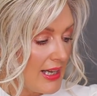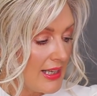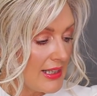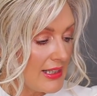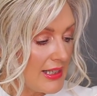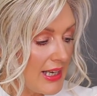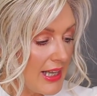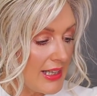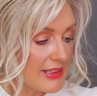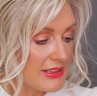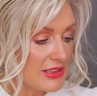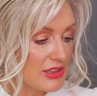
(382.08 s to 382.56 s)

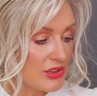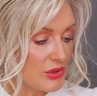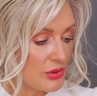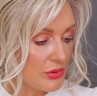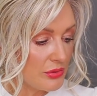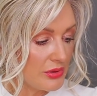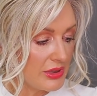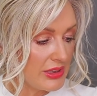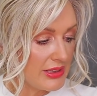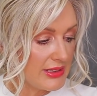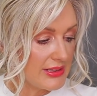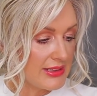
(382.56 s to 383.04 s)
let's
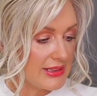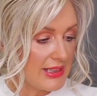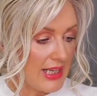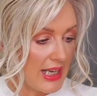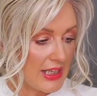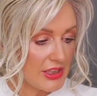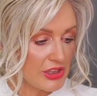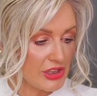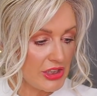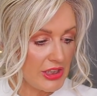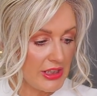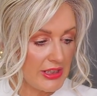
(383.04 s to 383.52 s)
do these
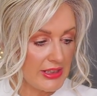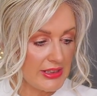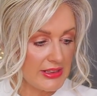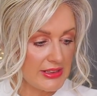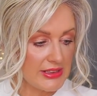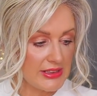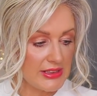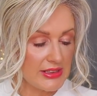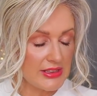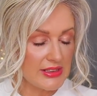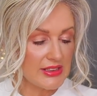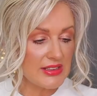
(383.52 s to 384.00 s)

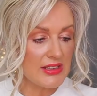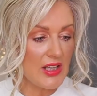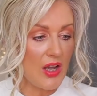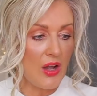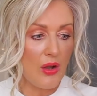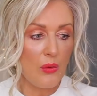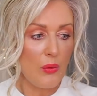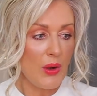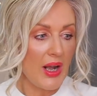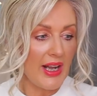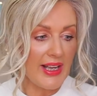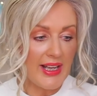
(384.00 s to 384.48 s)
lashes.
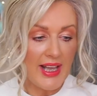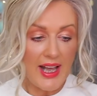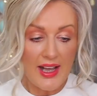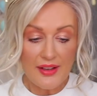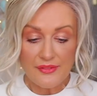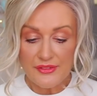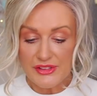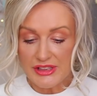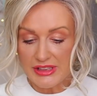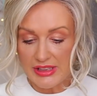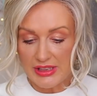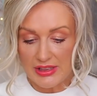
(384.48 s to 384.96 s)
So I
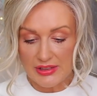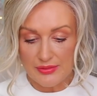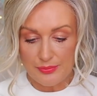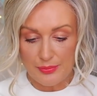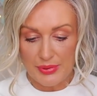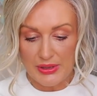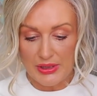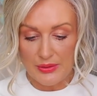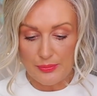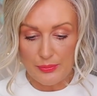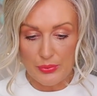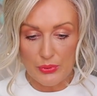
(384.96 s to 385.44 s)
have seen
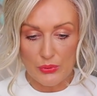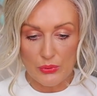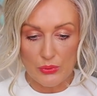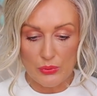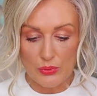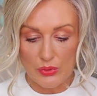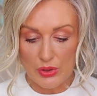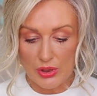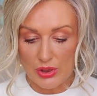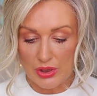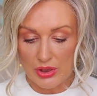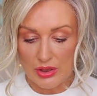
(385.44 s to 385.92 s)

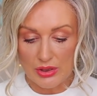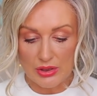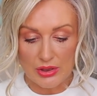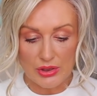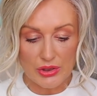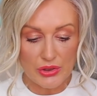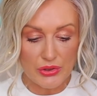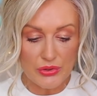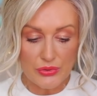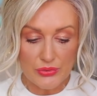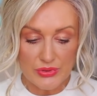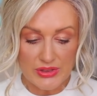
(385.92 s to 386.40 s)
people
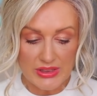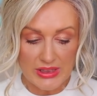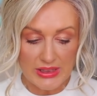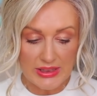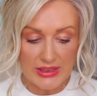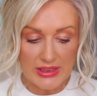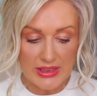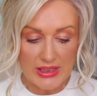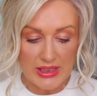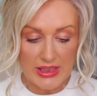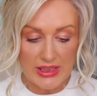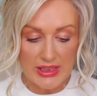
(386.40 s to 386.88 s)

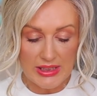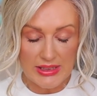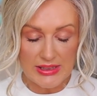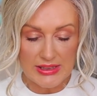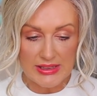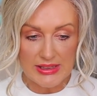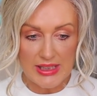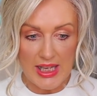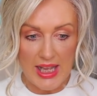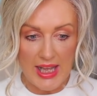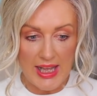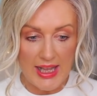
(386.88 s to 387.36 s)
using
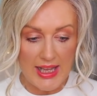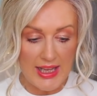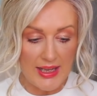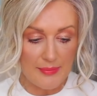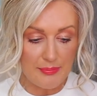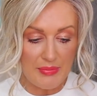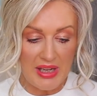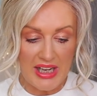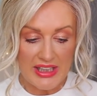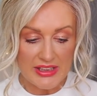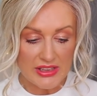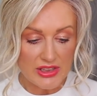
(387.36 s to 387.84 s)
these.
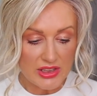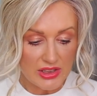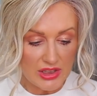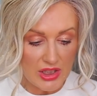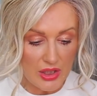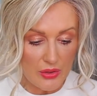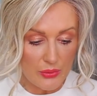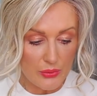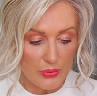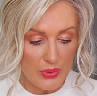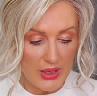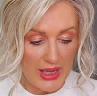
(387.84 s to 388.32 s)
Um, I don't
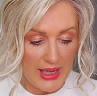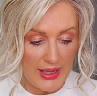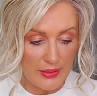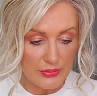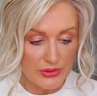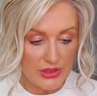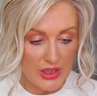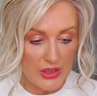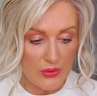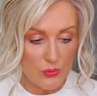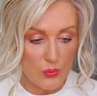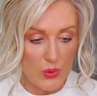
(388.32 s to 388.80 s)
know how
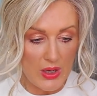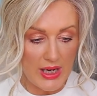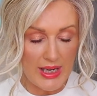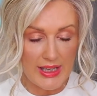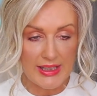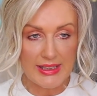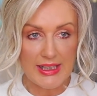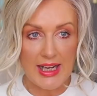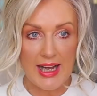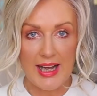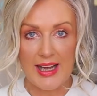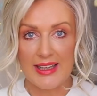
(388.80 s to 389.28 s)
they
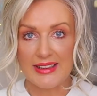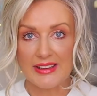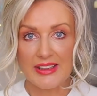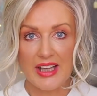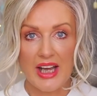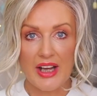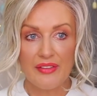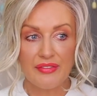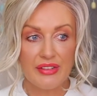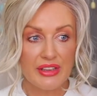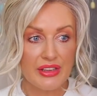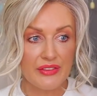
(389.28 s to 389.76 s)
work. I
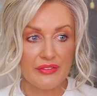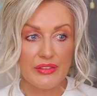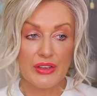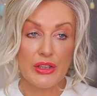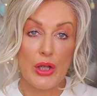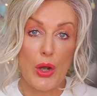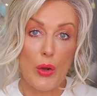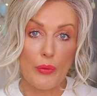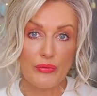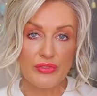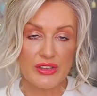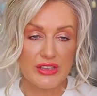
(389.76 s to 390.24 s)
haven't
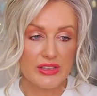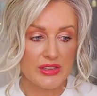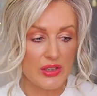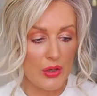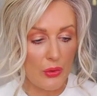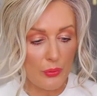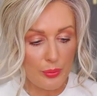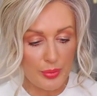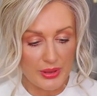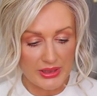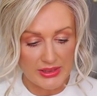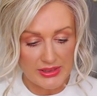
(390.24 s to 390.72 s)
even
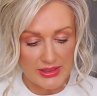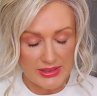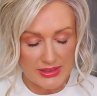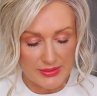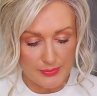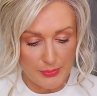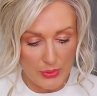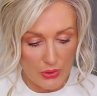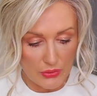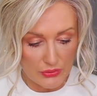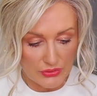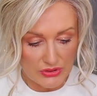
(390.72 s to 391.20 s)
obviously opened
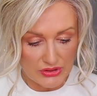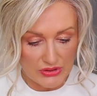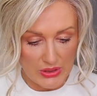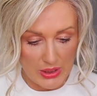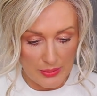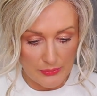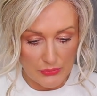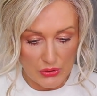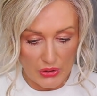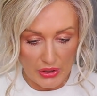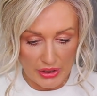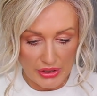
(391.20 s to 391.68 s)
this box. So
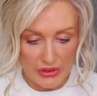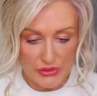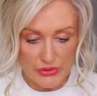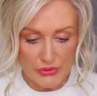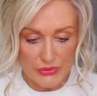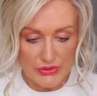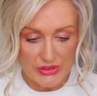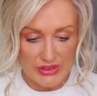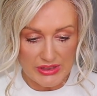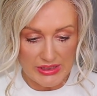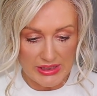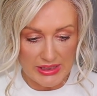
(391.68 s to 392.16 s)
I'm going
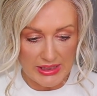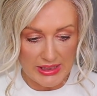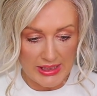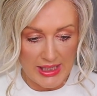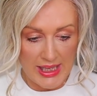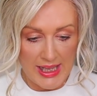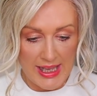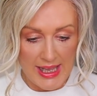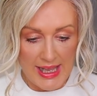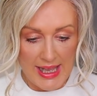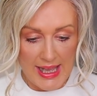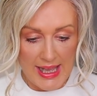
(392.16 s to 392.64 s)
to
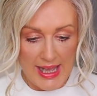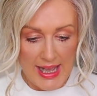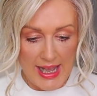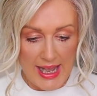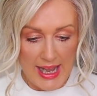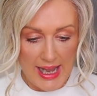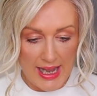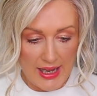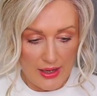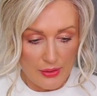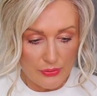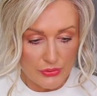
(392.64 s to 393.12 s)
see
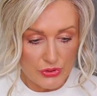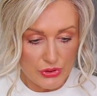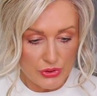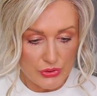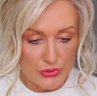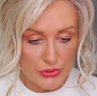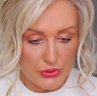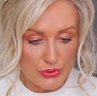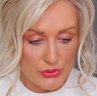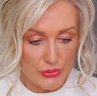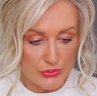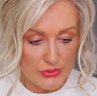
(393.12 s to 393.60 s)
how
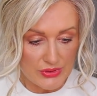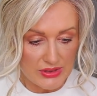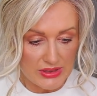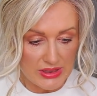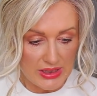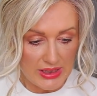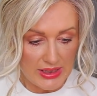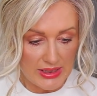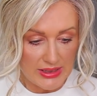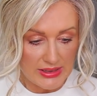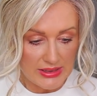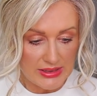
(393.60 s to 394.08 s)
to use
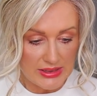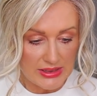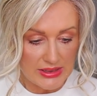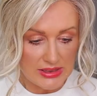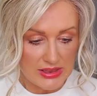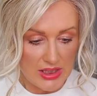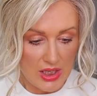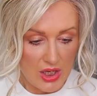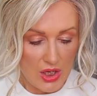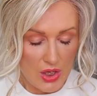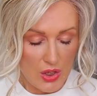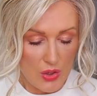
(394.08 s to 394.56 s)
it.
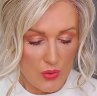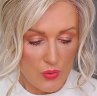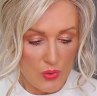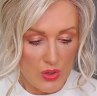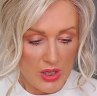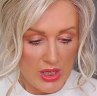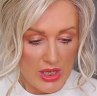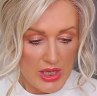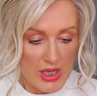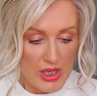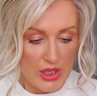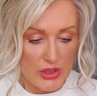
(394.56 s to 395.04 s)

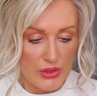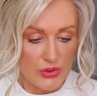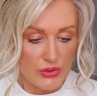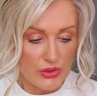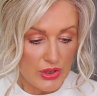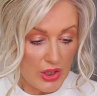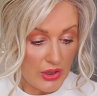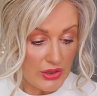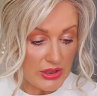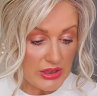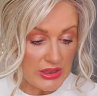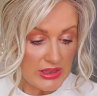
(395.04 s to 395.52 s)
So you
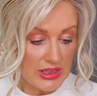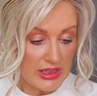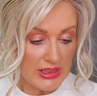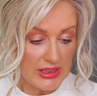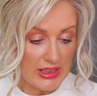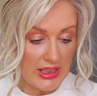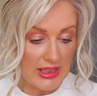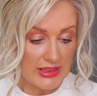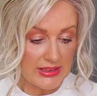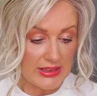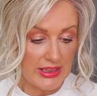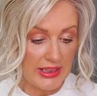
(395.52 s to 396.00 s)
don't need
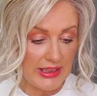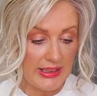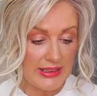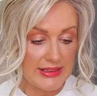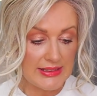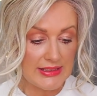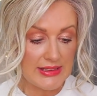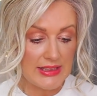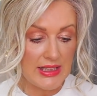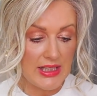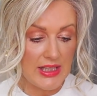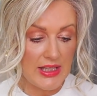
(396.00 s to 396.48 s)
any
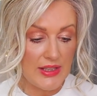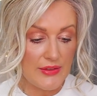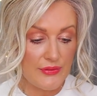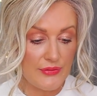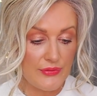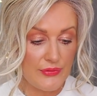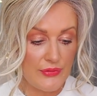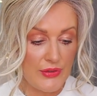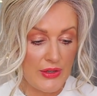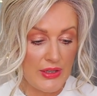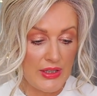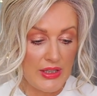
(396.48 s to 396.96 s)

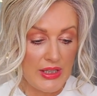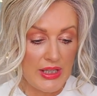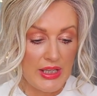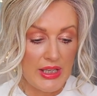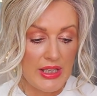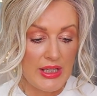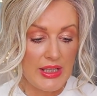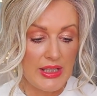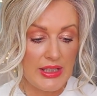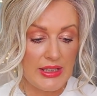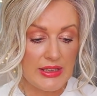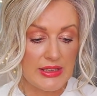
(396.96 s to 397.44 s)
adhesive.
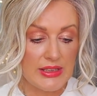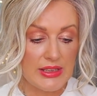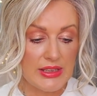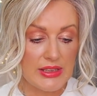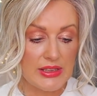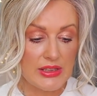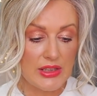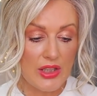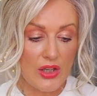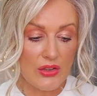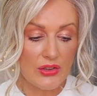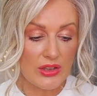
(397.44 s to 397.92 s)
It
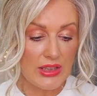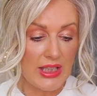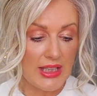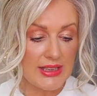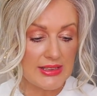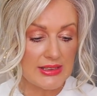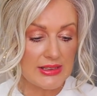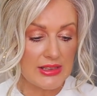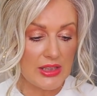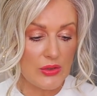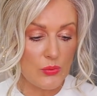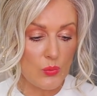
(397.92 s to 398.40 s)
is long
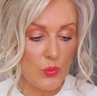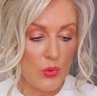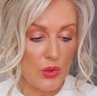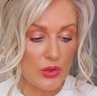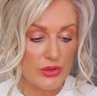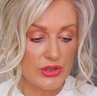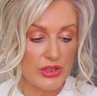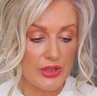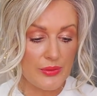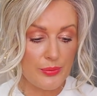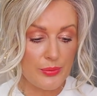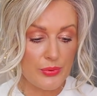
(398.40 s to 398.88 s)
lasting,
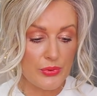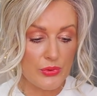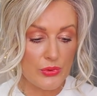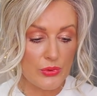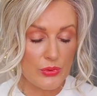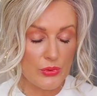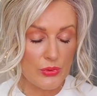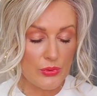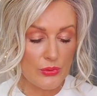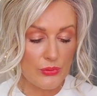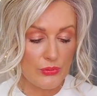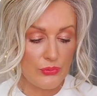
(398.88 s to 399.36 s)

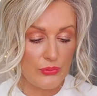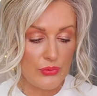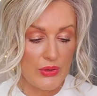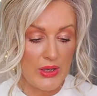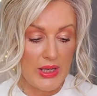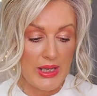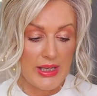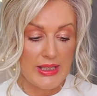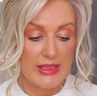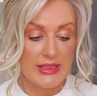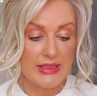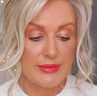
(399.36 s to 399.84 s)
waterproof,
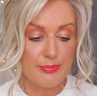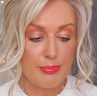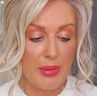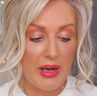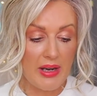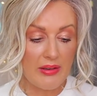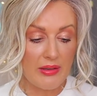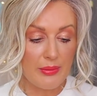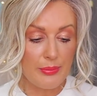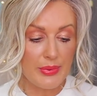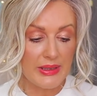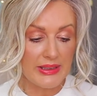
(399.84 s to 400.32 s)
it's
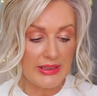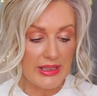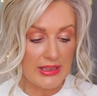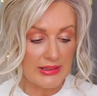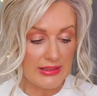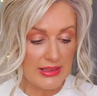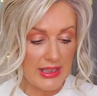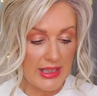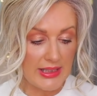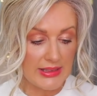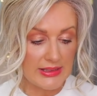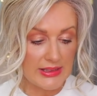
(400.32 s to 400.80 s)
paraben
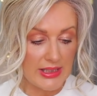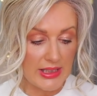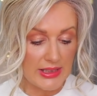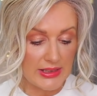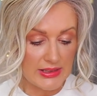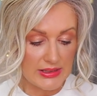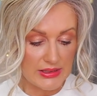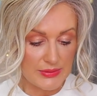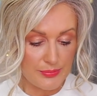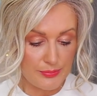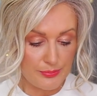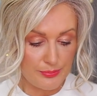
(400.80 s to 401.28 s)
and
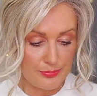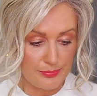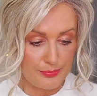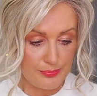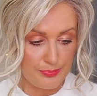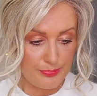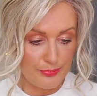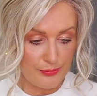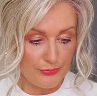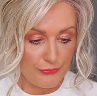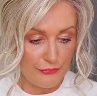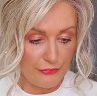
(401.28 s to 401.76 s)
latex
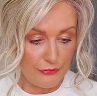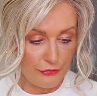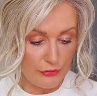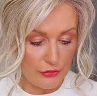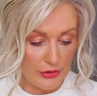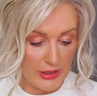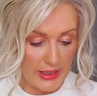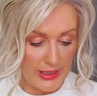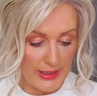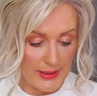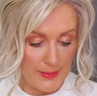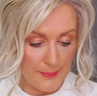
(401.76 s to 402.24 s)

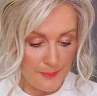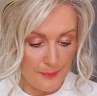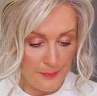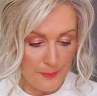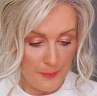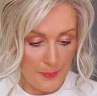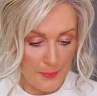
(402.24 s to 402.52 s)
free.